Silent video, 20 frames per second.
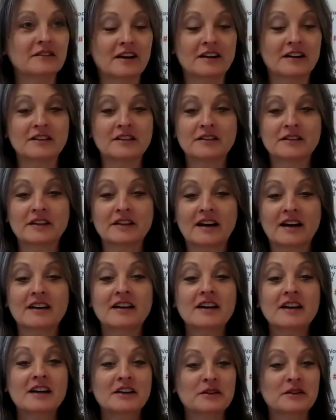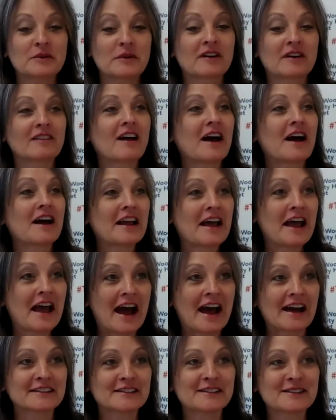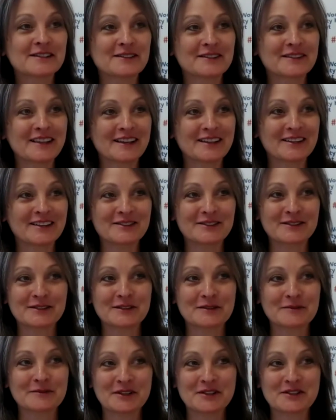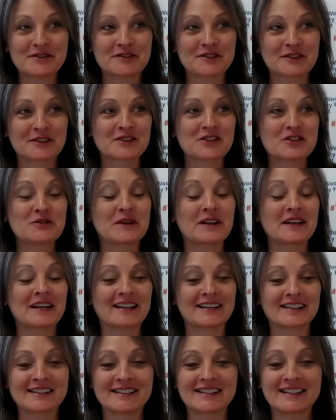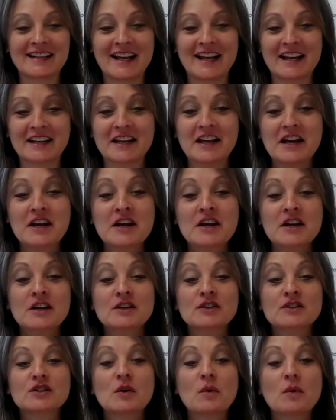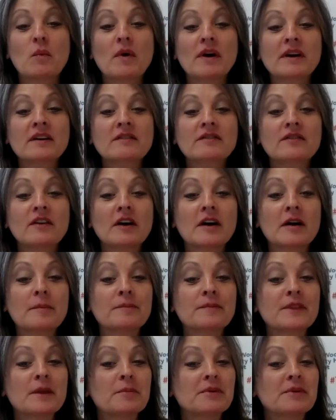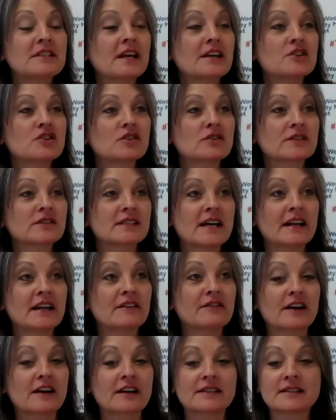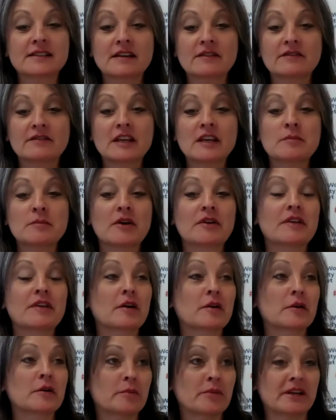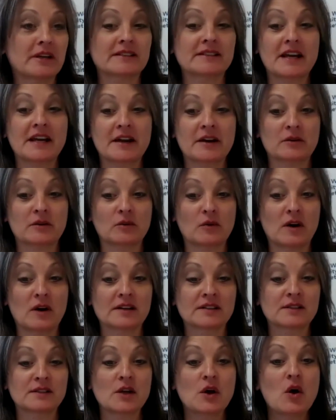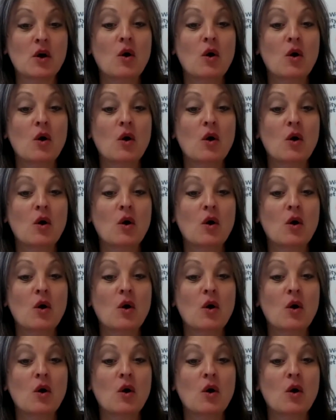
I know you wear a lot of hats, so thank you so much for joining us today. So one of the potential side effects of chemotherapy is hair loss.